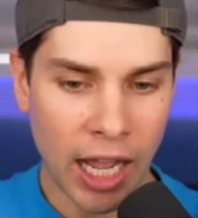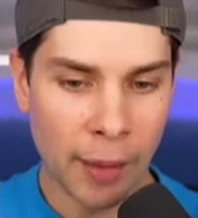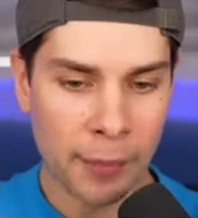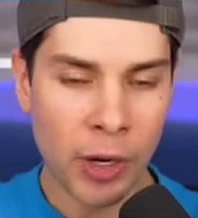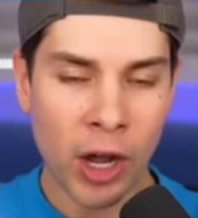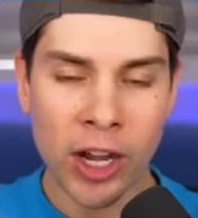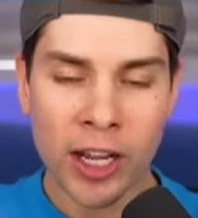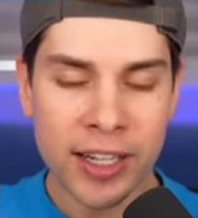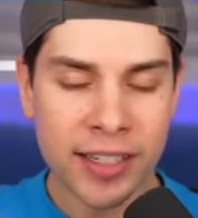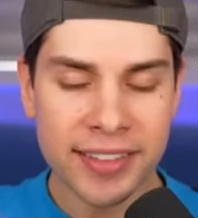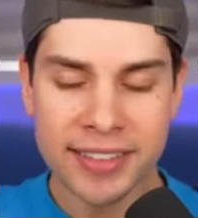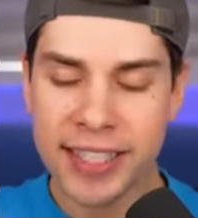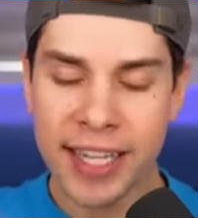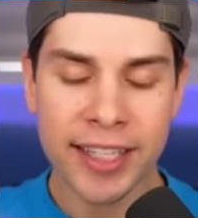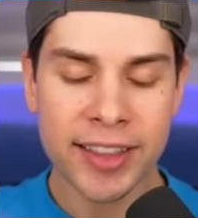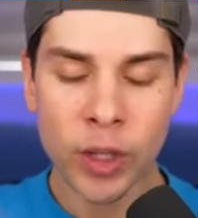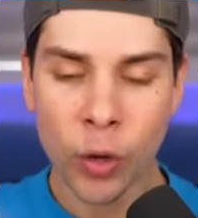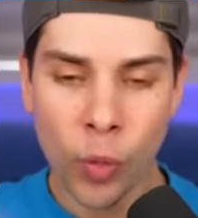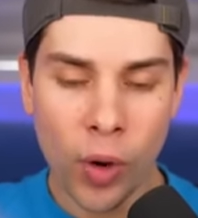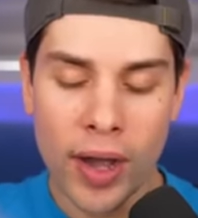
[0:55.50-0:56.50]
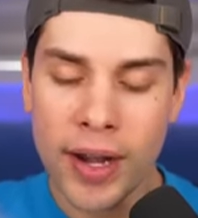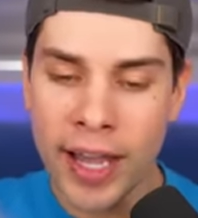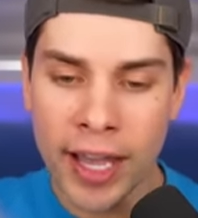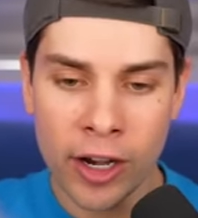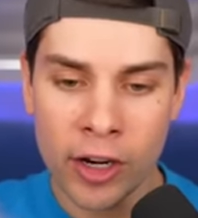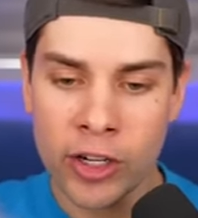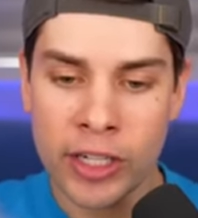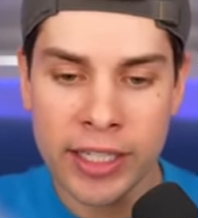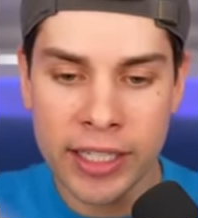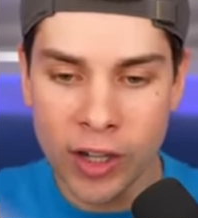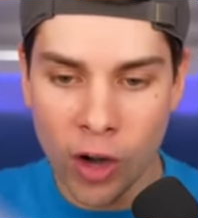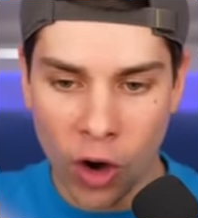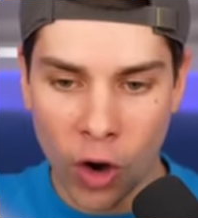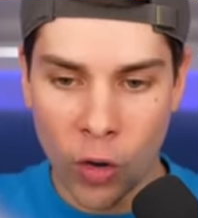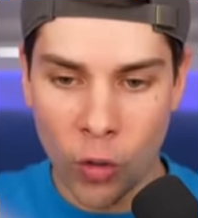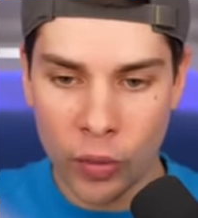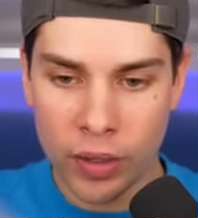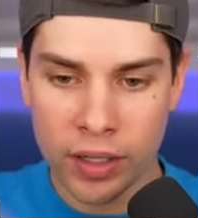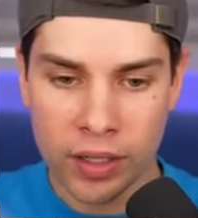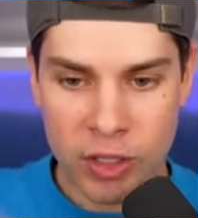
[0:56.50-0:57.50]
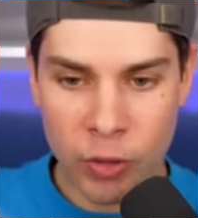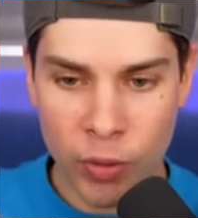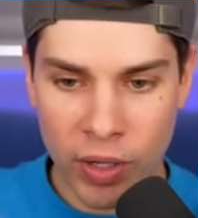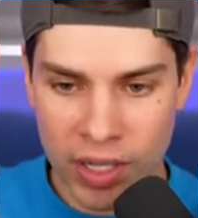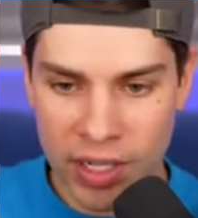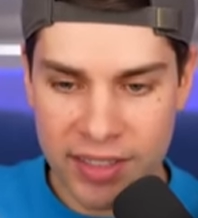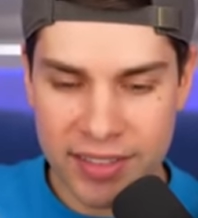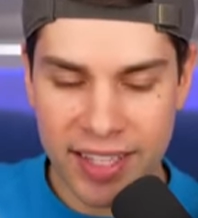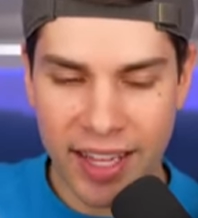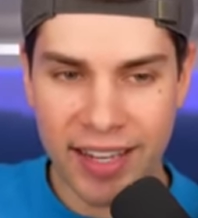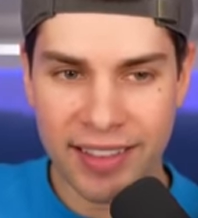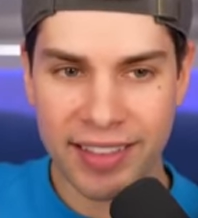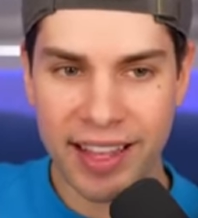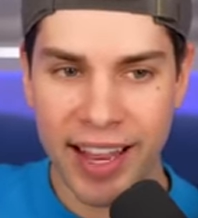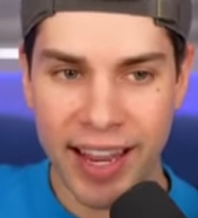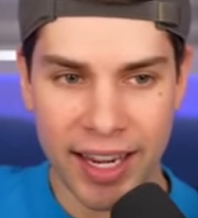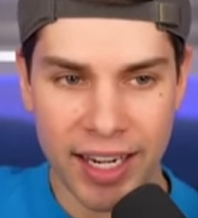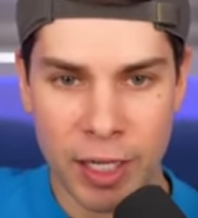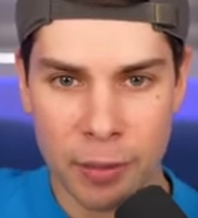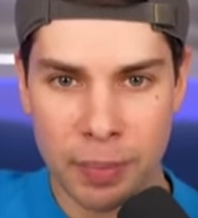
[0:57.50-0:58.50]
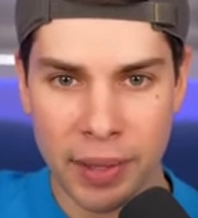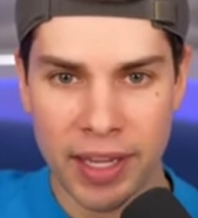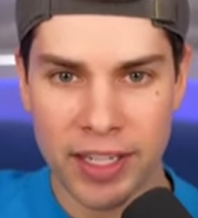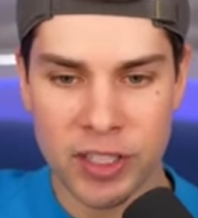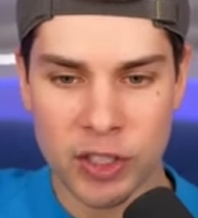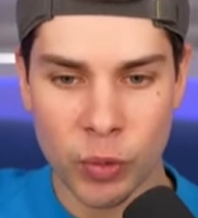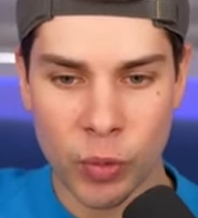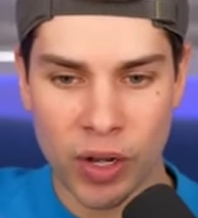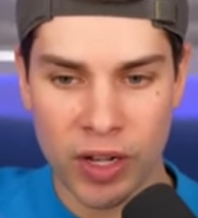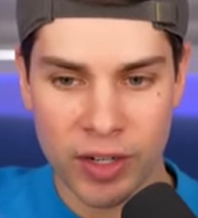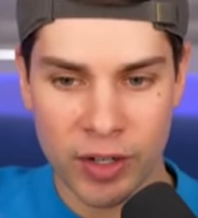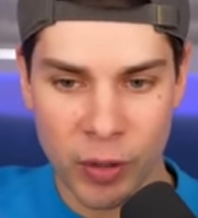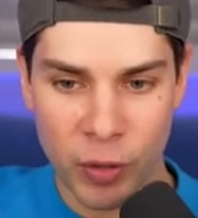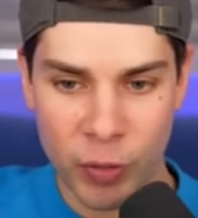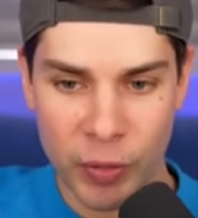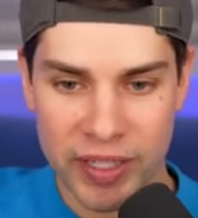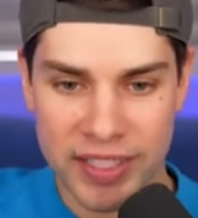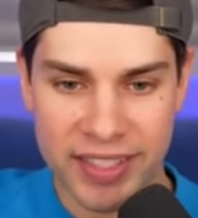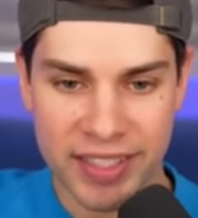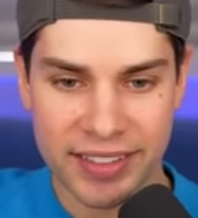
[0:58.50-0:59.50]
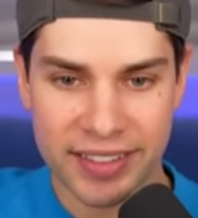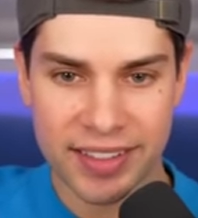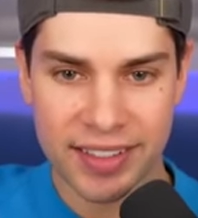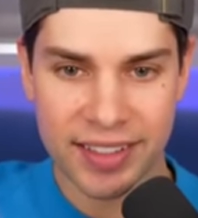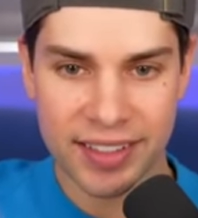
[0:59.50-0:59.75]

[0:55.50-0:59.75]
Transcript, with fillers: I'm not going to take the one I already own. So we're going to take the 80 pace one. Who is it?